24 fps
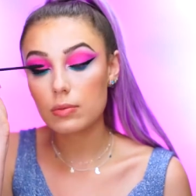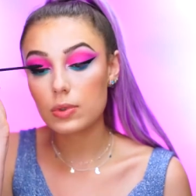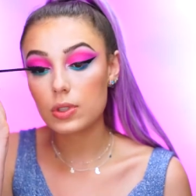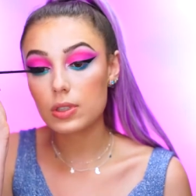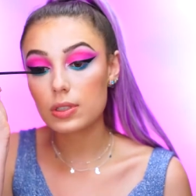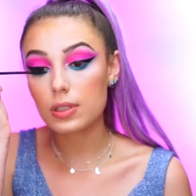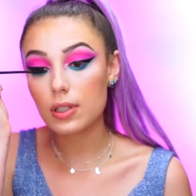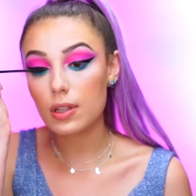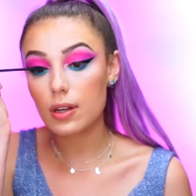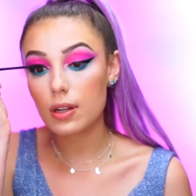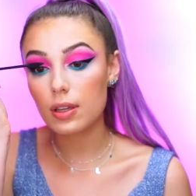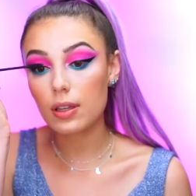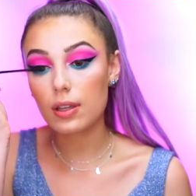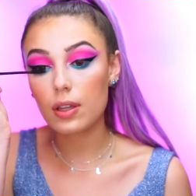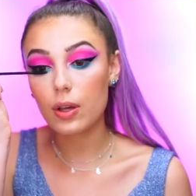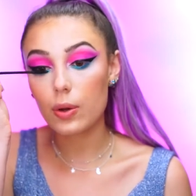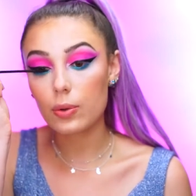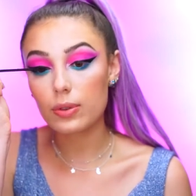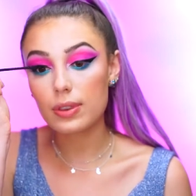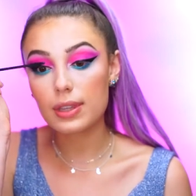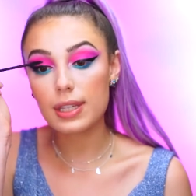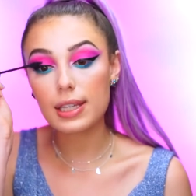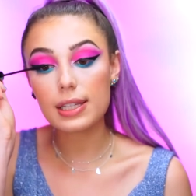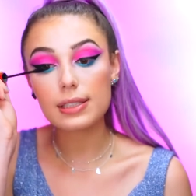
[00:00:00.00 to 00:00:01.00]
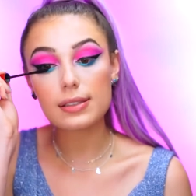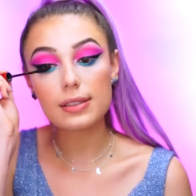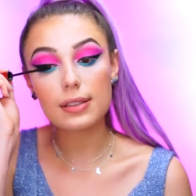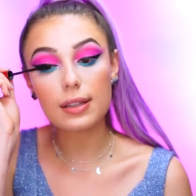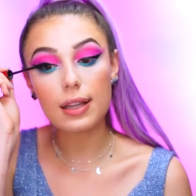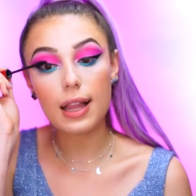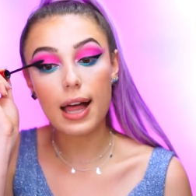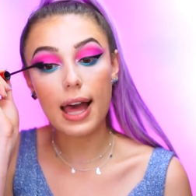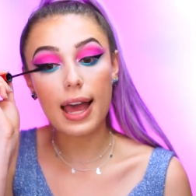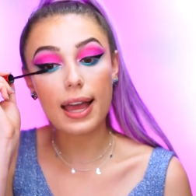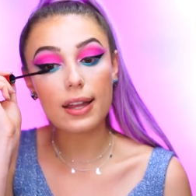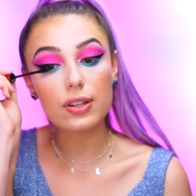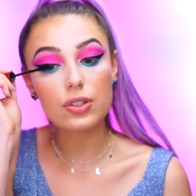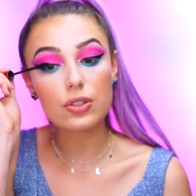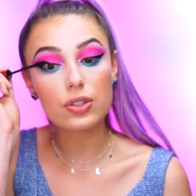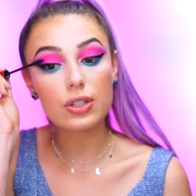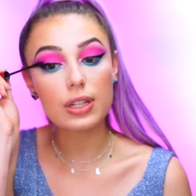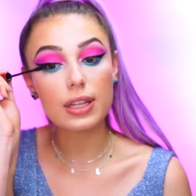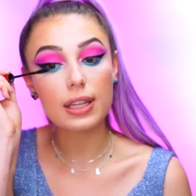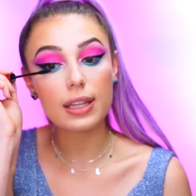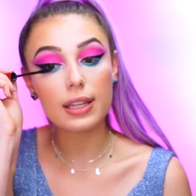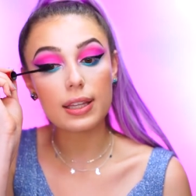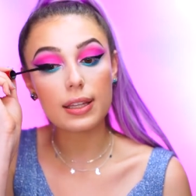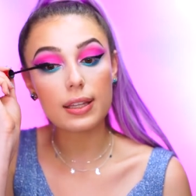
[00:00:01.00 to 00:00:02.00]
Just gonna coat these
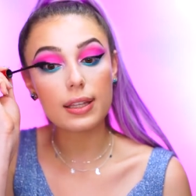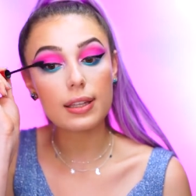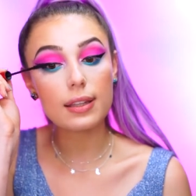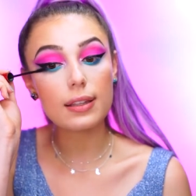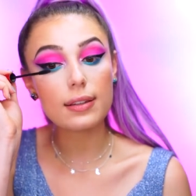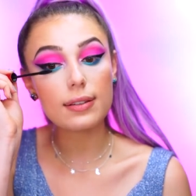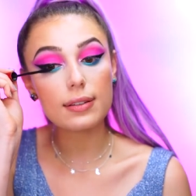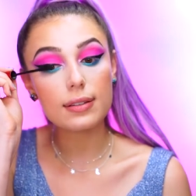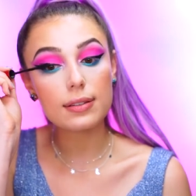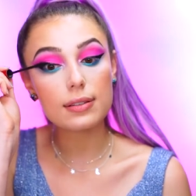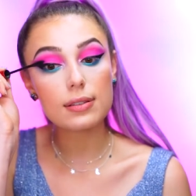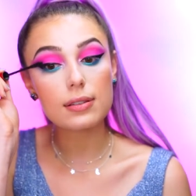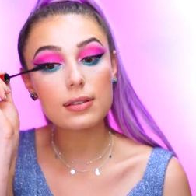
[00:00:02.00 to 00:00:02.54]
lashes.